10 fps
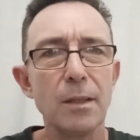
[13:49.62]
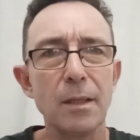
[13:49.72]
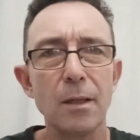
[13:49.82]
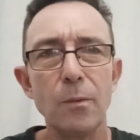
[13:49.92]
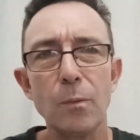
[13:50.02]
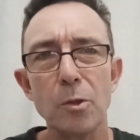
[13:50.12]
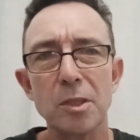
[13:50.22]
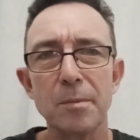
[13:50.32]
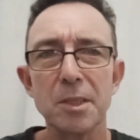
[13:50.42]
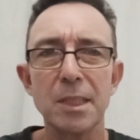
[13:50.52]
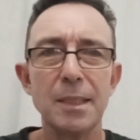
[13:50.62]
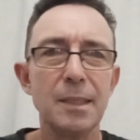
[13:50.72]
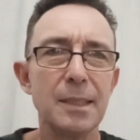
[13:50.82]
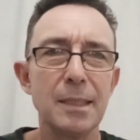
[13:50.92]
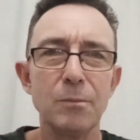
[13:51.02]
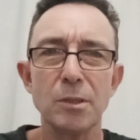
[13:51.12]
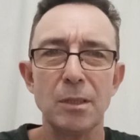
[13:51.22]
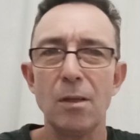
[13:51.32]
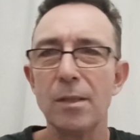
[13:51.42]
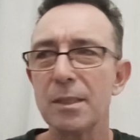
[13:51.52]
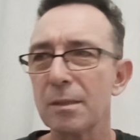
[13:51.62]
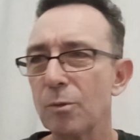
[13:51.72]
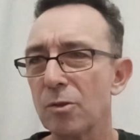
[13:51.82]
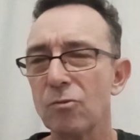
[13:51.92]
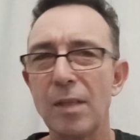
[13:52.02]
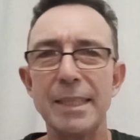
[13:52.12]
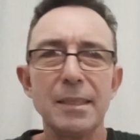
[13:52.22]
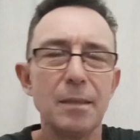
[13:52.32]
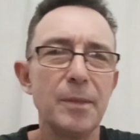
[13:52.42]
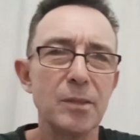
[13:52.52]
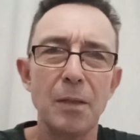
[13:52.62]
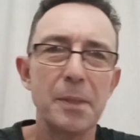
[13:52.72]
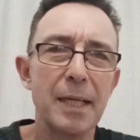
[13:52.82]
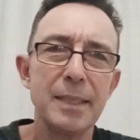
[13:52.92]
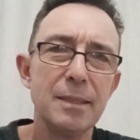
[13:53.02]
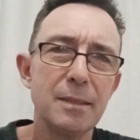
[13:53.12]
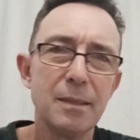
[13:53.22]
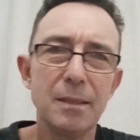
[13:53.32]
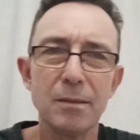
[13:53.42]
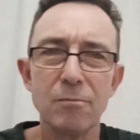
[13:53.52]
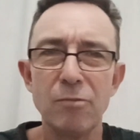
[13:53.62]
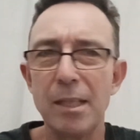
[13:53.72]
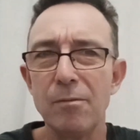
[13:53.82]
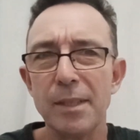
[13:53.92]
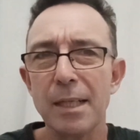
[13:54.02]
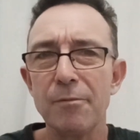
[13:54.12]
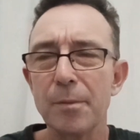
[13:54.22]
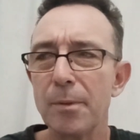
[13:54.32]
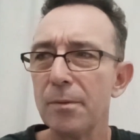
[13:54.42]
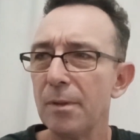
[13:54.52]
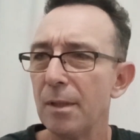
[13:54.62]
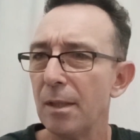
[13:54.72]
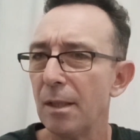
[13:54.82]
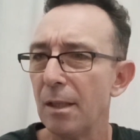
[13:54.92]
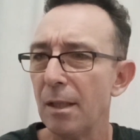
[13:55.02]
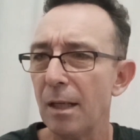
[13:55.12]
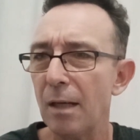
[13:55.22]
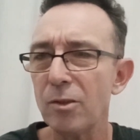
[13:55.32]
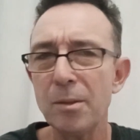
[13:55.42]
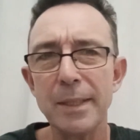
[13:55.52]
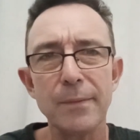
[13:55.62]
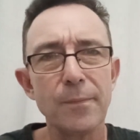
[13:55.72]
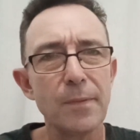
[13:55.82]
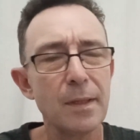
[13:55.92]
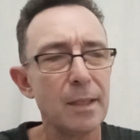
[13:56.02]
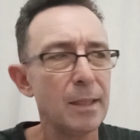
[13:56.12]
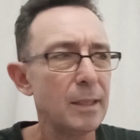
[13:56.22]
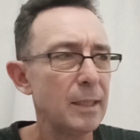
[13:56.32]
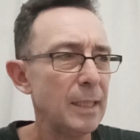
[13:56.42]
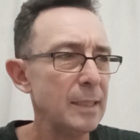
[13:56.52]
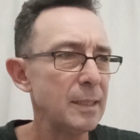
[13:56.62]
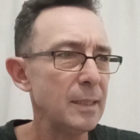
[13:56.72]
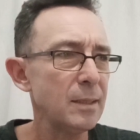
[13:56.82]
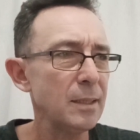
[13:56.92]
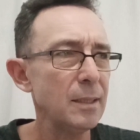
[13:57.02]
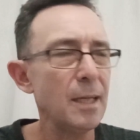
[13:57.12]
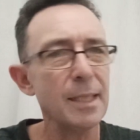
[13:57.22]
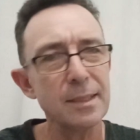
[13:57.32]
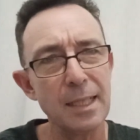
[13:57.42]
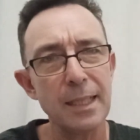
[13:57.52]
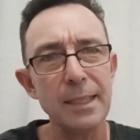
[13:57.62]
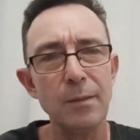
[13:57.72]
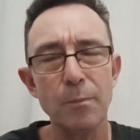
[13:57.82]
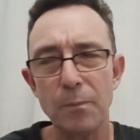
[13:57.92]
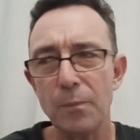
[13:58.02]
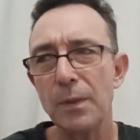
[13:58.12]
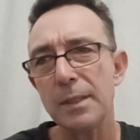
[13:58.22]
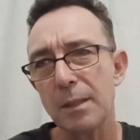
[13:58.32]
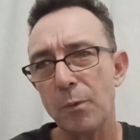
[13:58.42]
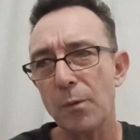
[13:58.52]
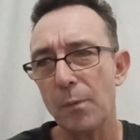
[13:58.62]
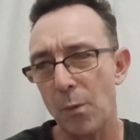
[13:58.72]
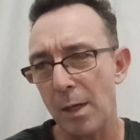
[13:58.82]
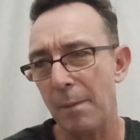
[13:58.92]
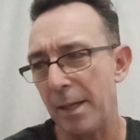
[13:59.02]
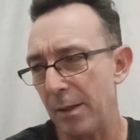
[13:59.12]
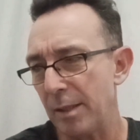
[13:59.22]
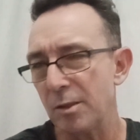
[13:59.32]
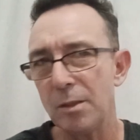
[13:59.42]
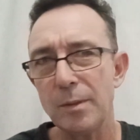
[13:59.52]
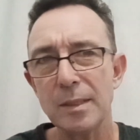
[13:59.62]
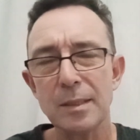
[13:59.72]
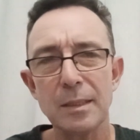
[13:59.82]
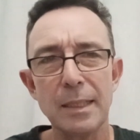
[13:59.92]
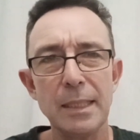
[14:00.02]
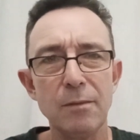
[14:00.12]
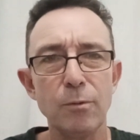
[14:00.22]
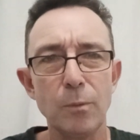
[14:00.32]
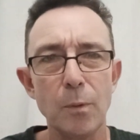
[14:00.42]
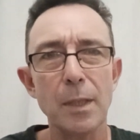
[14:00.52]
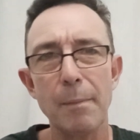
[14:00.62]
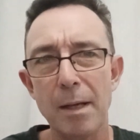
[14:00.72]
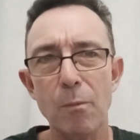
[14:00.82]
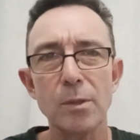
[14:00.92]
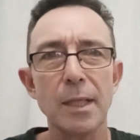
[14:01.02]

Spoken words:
a washing machine in there. It wasn't nice, it wasn't great. I mean, it was okay, relatively comfortable. I'll do it. He said the next day, he said, we'll come out, it's New Year's Eve, or we'll come out and